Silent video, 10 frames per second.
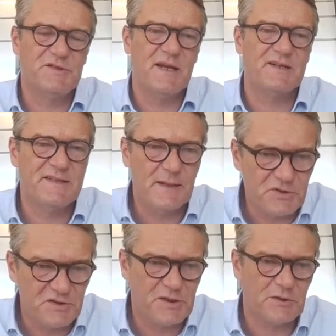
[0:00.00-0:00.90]

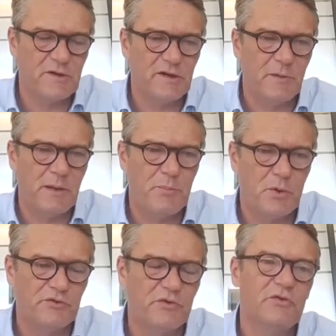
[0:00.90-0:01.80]
exceptions that are
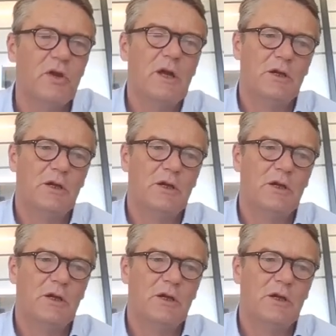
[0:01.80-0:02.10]
important,